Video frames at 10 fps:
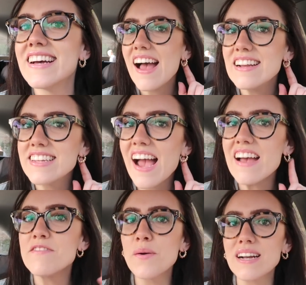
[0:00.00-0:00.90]
And yeah,
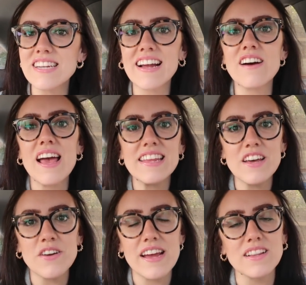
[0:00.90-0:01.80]
if you want to check out any
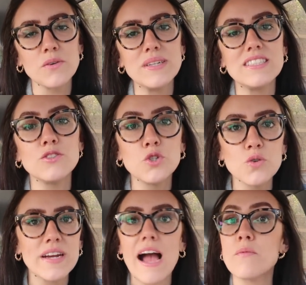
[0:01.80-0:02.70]
other Ana Luisa
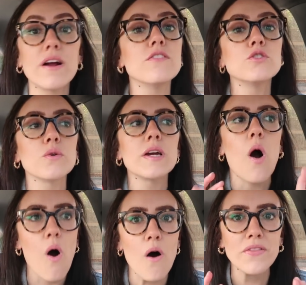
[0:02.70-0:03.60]
jewelry, I wear their jewelry
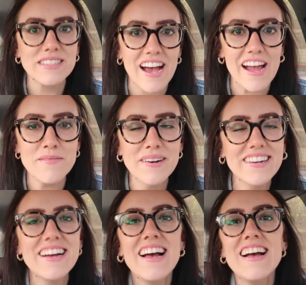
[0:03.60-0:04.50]
all the time.
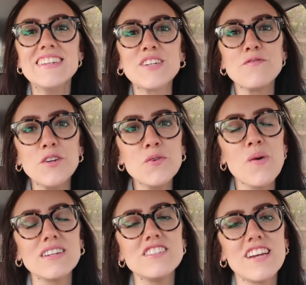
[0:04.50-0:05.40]
And so if you
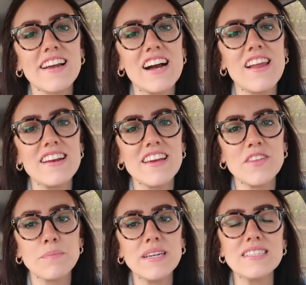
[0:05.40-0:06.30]
want to check out any of
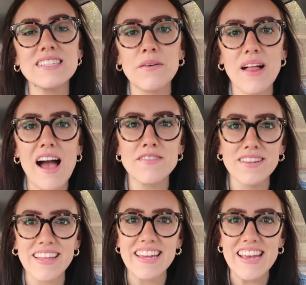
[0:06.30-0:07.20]
their pieces, I will have a
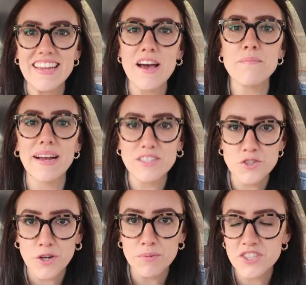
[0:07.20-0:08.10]
link in my
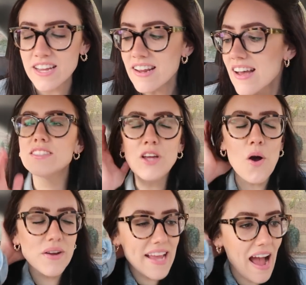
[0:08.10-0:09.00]
description.
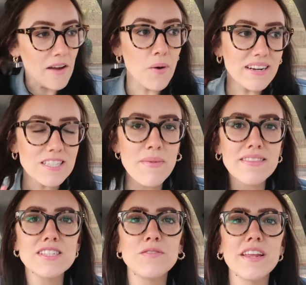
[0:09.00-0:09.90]
So yeah, I wanted to
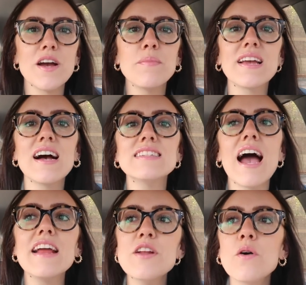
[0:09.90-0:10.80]
make this video because
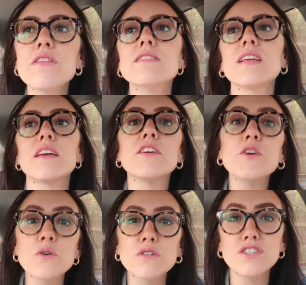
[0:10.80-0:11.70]
I know there's a
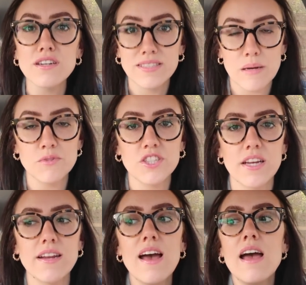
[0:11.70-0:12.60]
huge
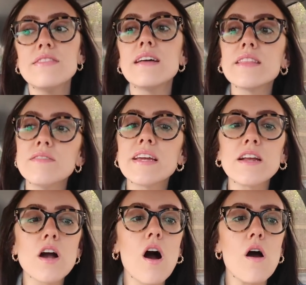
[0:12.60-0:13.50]
assumption that living
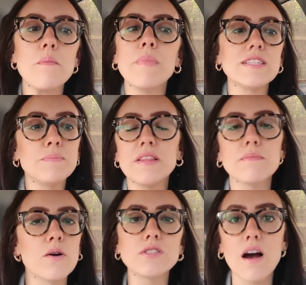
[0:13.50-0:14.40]
in a car must be the
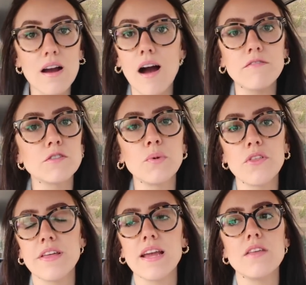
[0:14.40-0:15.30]
most uncomfortable thing